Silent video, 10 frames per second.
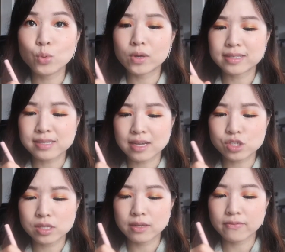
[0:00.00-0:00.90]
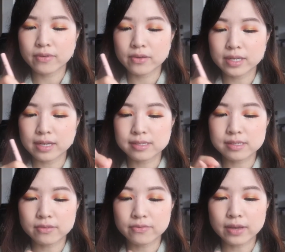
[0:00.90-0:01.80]
Ooh, that's actually a very nice
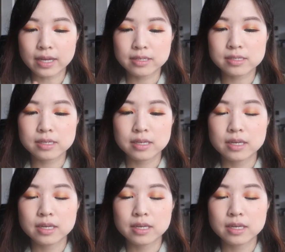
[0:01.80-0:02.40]
effect.